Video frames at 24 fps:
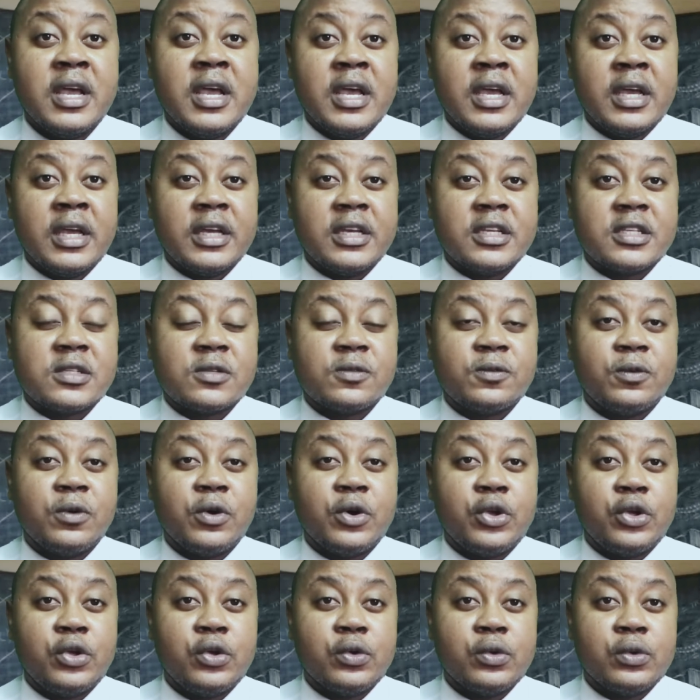is for
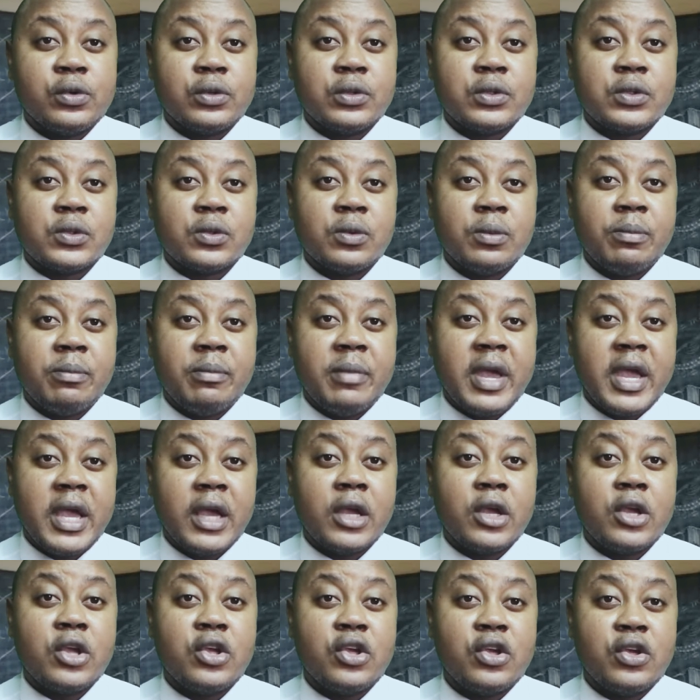you to make
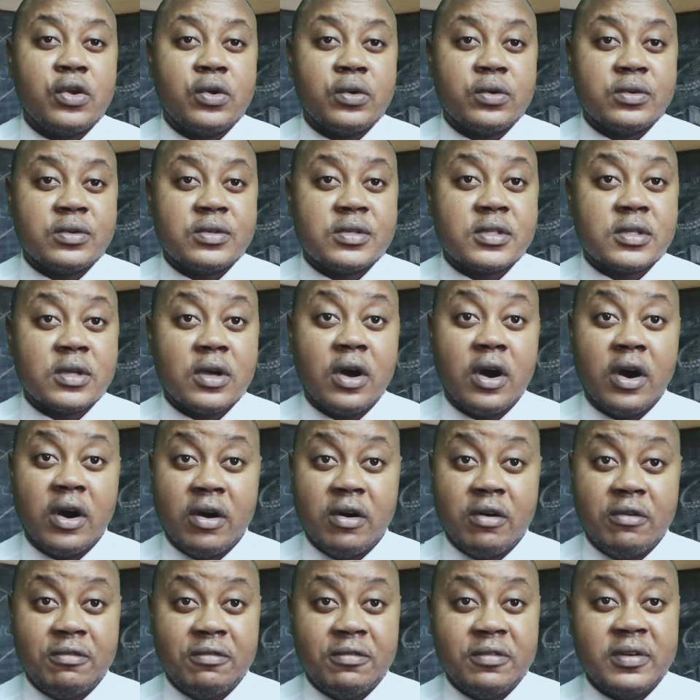use
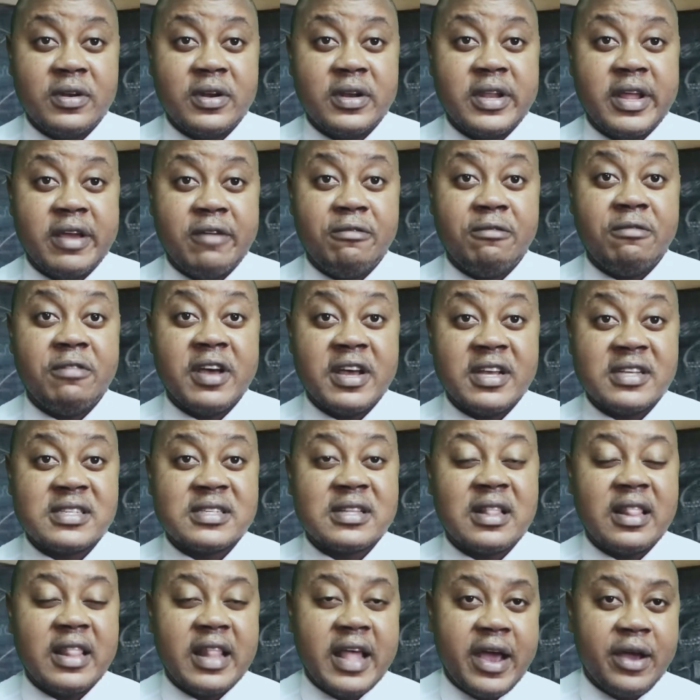of the first
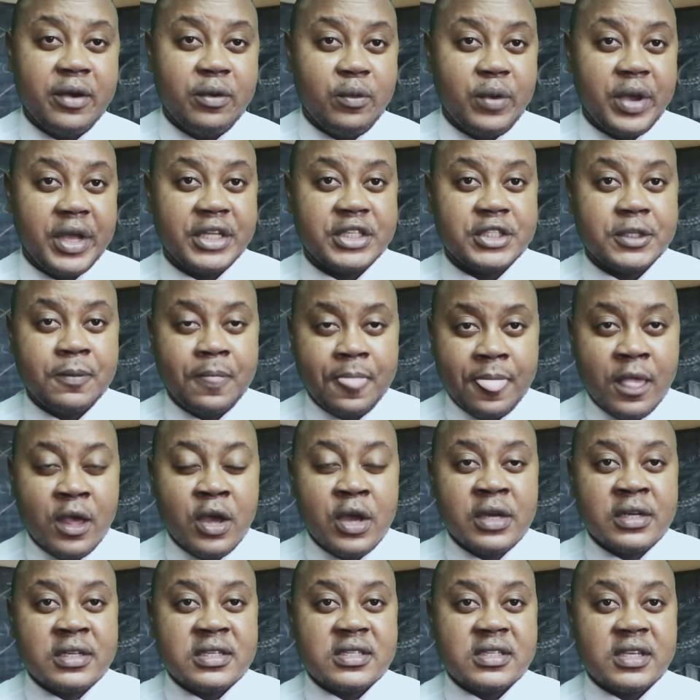language.
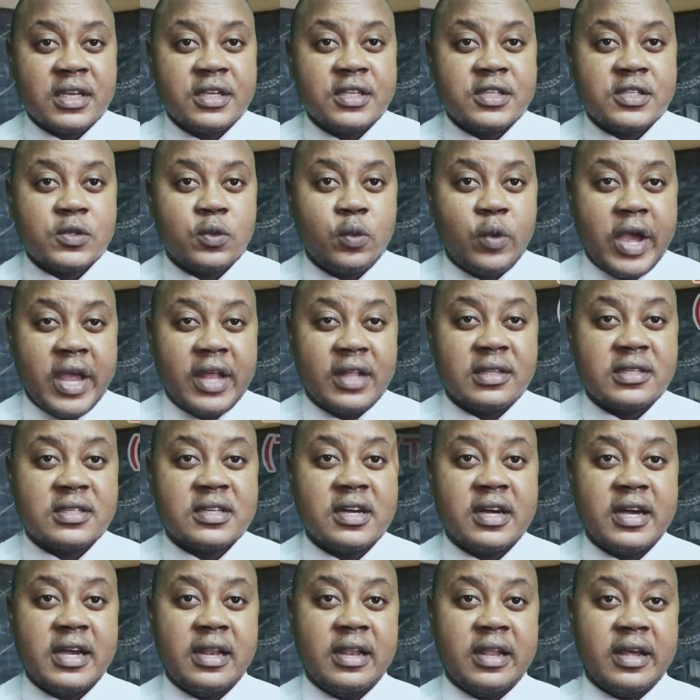Since we're in
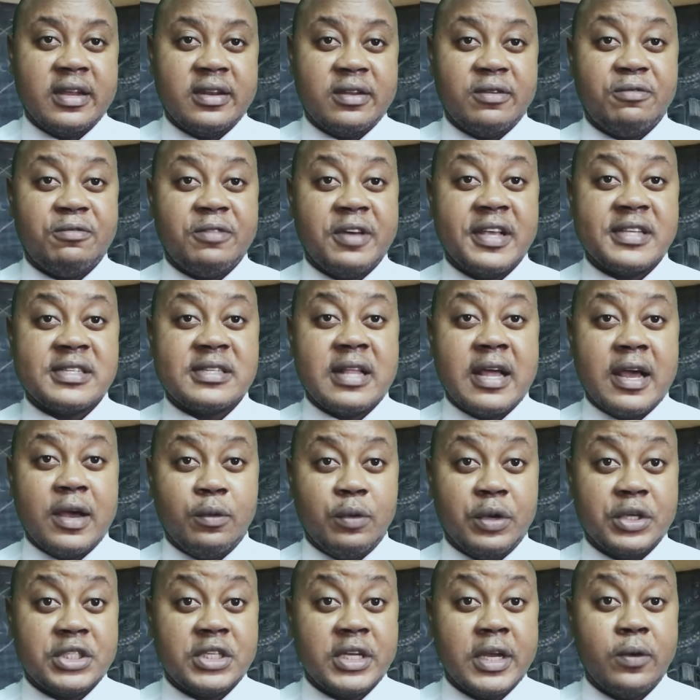Thailand, the first
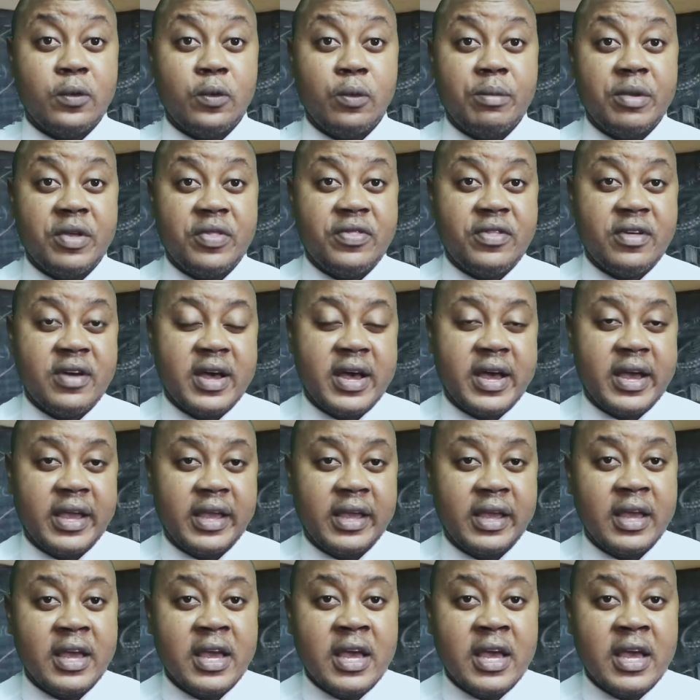language here will be Thai.